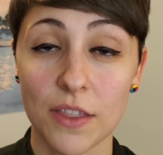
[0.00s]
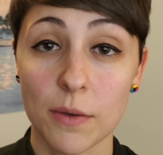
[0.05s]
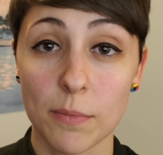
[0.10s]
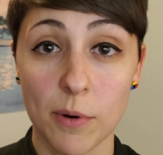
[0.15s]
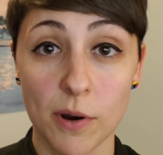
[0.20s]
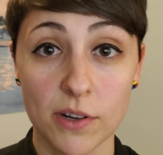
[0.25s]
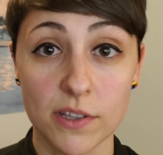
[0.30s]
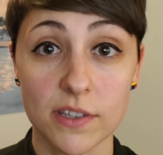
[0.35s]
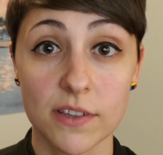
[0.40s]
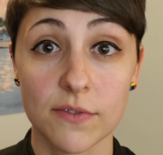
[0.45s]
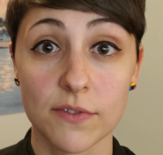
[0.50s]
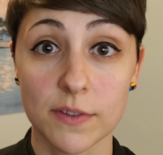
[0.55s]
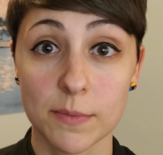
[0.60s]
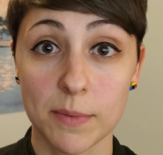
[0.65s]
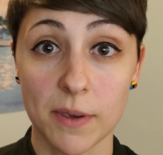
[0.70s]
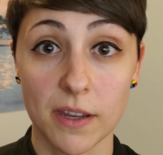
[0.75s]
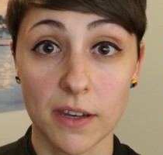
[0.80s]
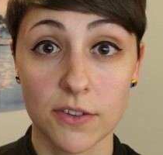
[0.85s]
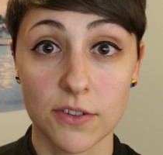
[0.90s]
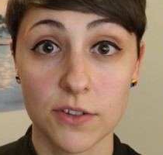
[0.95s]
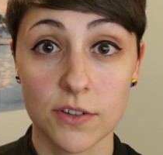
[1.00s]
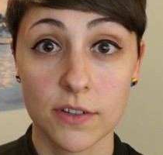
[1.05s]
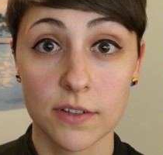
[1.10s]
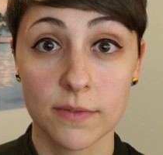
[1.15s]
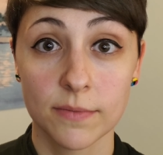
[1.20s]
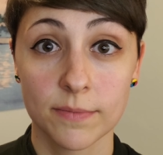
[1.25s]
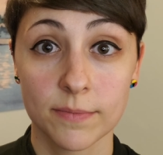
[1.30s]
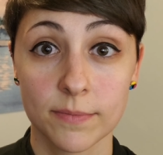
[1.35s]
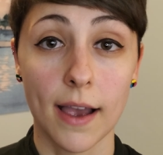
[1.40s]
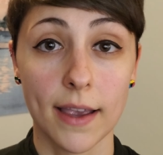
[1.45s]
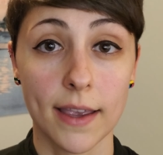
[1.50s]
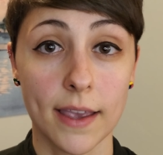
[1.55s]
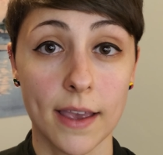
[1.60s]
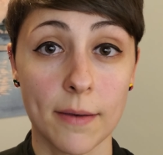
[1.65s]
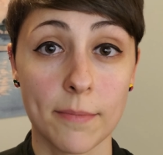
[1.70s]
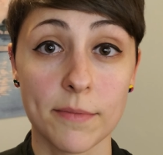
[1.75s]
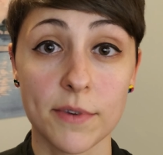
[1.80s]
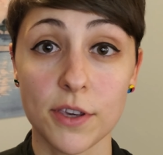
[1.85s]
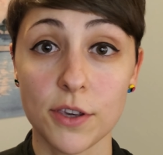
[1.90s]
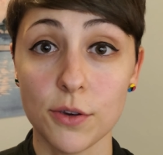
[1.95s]
the parts of speech. I
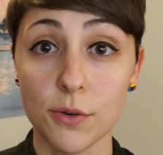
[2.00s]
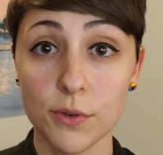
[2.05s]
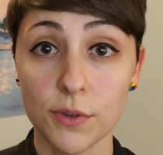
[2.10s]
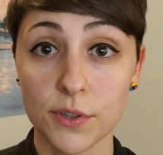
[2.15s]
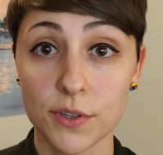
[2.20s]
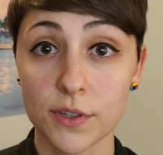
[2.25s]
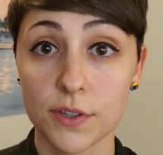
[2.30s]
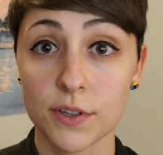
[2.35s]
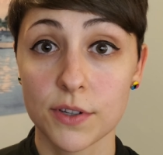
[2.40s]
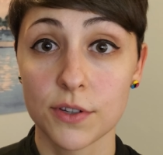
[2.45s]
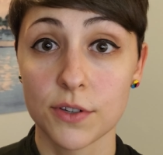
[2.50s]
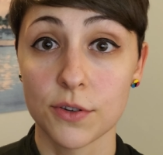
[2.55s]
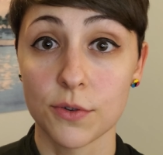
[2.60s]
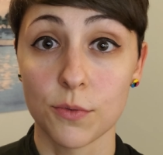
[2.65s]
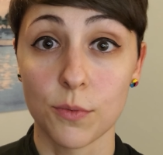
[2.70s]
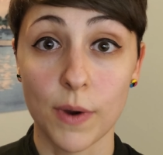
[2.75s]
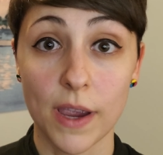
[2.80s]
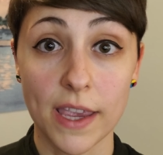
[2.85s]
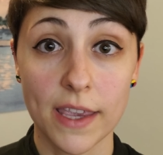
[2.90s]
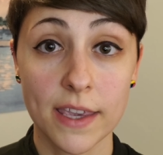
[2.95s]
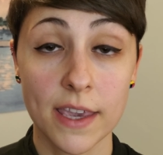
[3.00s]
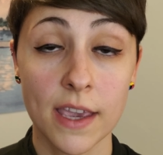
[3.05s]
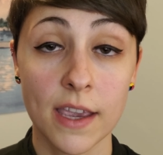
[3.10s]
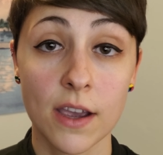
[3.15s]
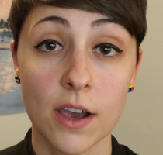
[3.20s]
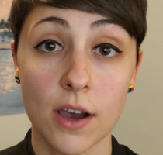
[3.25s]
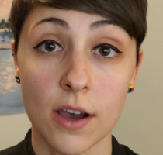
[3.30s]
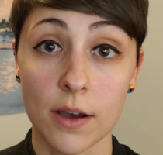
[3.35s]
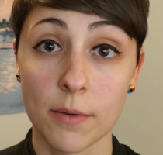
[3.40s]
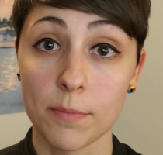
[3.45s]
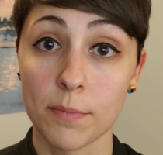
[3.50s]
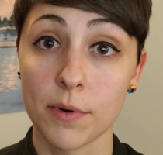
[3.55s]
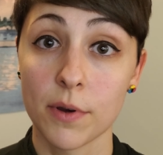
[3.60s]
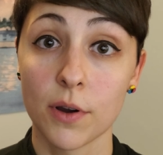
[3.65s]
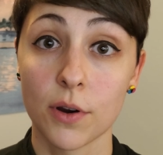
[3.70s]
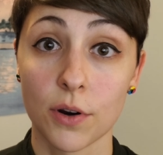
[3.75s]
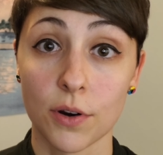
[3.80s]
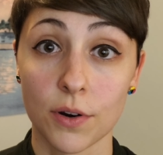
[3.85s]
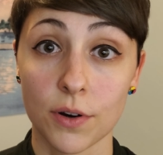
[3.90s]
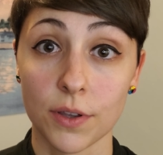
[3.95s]
am used to waking up
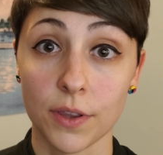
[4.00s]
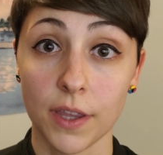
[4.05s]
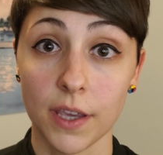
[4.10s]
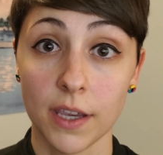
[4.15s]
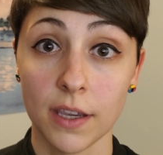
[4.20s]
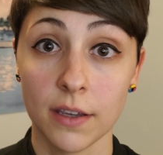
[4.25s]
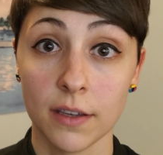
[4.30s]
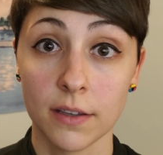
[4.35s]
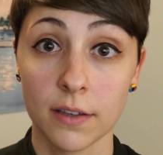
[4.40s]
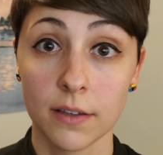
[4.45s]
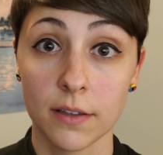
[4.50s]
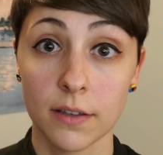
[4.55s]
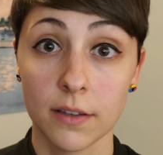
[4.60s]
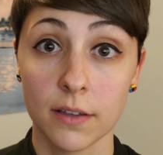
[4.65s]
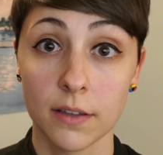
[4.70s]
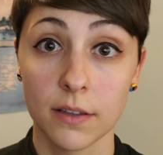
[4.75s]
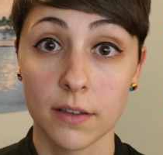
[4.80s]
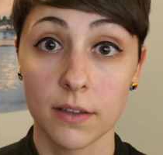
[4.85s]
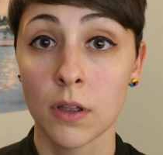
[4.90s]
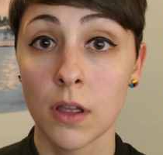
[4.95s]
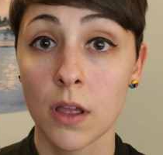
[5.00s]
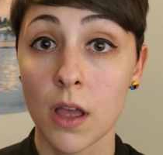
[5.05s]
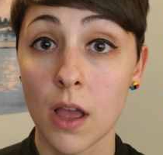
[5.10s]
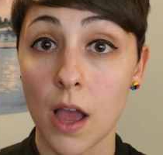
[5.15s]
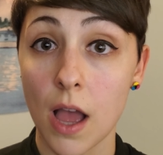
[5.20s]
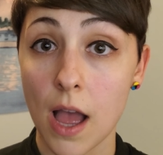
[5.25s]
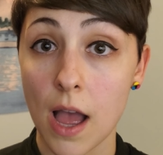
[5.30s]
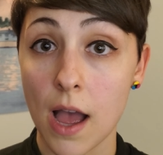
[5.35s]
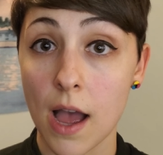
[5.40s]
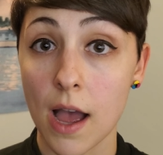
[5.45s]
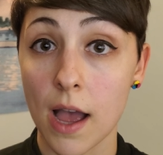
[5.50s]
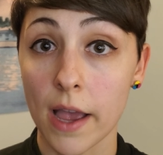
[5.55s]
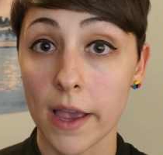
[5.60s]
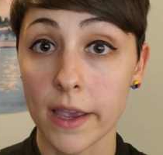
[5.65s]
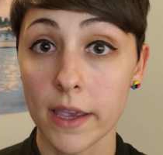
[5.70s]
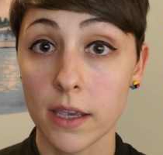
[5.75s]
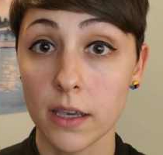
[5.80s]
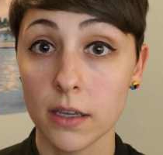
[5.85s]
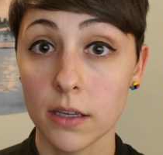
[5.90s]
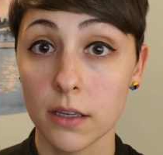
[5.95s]
early.
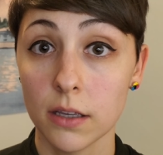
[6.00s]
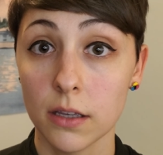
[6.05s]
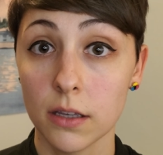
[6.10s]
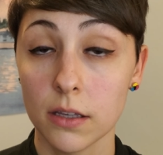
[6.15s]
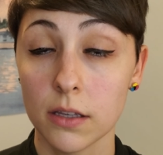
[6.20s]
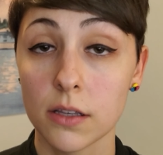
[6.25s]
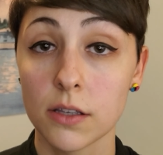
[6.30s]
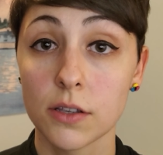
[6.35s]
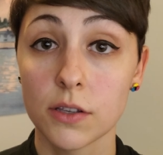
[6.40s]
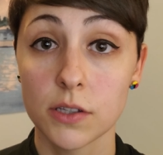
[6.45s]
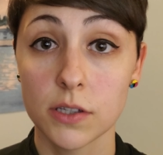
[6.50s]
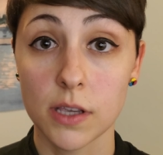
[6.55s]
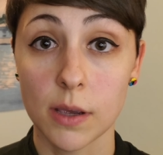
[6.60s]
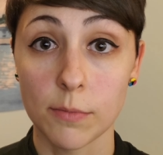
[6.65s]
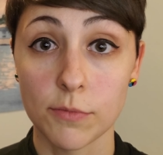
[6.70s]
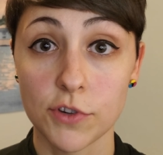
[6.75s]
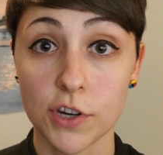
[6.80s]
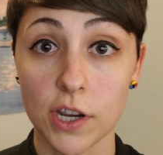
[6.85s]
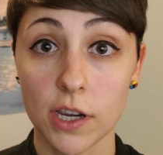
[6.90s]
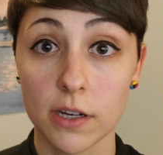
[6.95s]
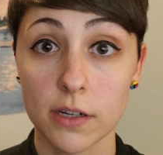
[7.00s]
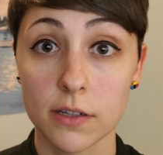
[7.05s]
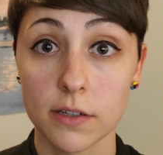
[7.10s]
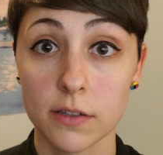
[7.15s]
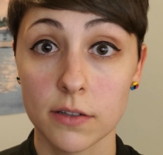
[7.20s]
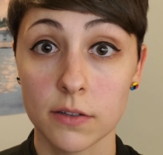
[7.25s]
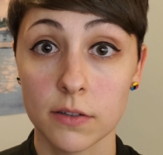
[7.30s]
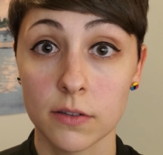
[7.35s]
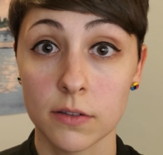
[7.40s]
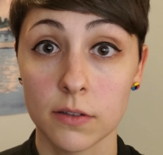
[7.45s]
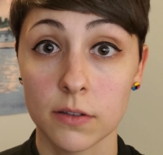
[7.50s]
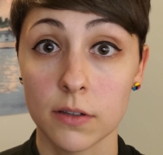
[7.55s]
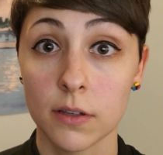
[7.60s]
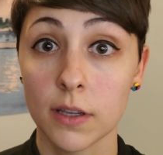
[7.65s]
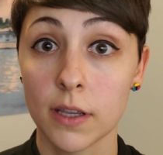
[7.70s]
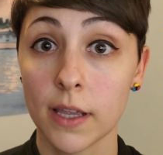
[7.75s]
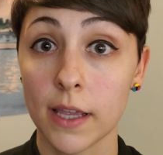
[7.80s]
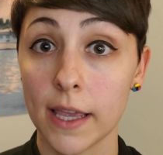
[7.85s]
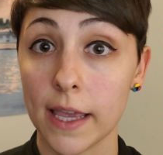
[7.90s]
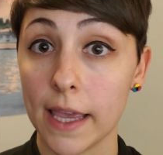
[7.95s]
I, subject.
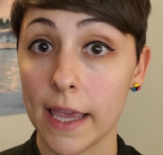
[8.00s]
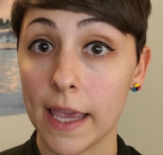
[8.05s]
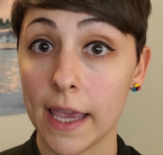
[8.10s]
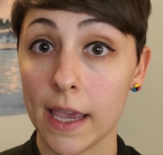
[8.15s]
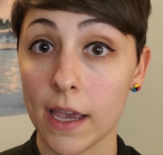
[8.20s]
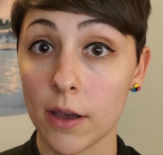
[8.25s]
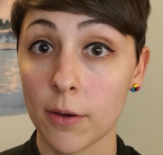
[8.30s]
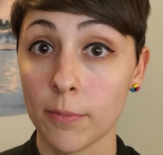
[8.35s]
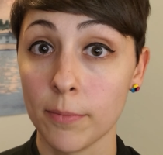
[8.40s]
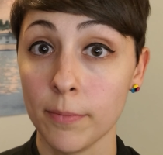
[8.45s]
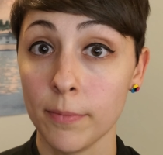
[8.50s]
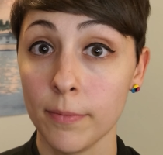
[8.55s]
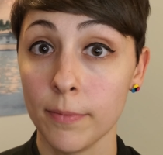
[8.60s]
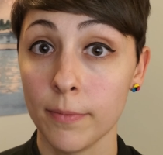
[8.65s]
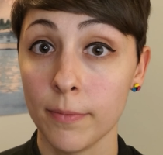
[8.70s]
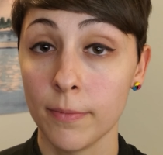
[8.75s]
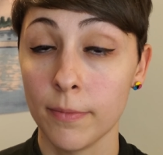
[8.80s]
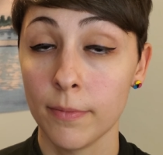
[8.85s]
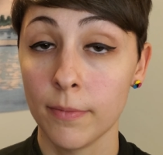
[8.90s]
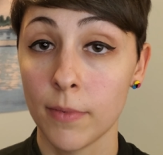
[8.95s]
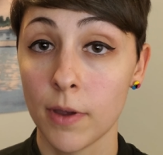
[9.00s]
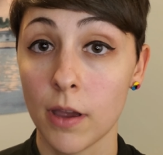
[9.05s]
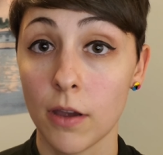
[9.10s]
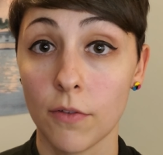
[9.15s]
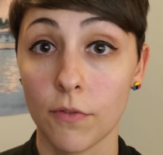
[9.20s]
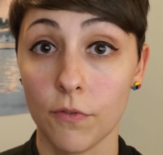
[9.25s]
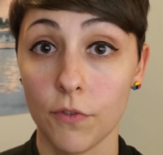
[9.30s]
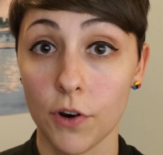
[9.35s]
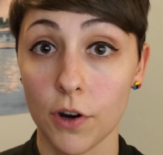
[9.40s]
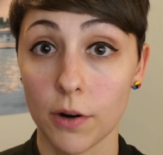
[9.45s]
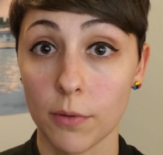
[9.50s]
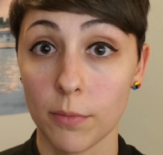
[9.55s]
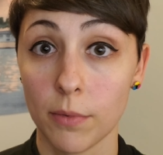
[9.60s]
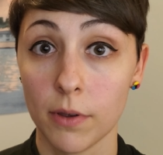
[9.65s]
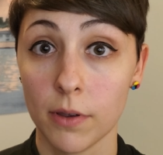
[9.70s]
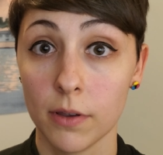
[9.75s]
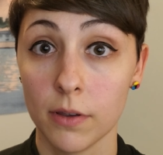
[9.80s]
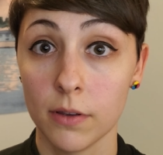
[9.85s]
Am, verb.